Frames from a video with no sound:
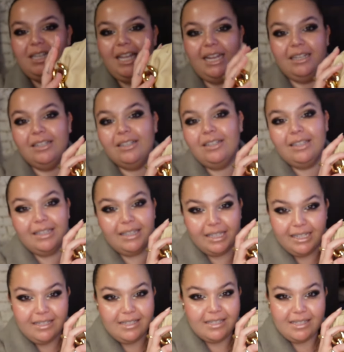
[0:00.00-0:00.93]
Daniel
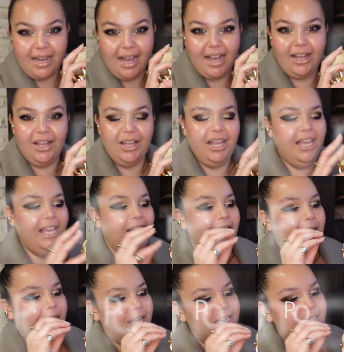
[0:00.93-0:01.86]
Lee style.
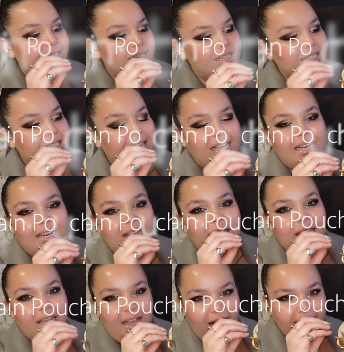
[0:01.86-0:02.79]
This is in
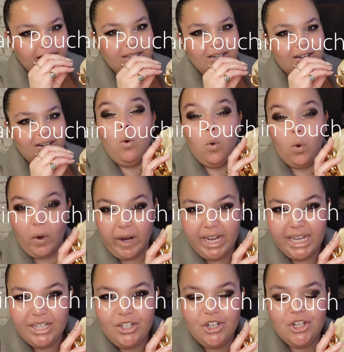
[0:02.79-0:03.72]
the color
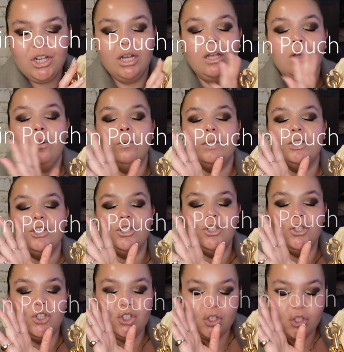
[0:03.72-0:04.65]
Porridge, which is
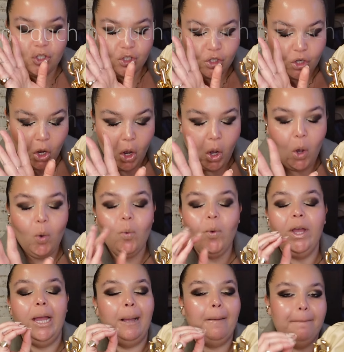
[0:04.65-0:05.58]
so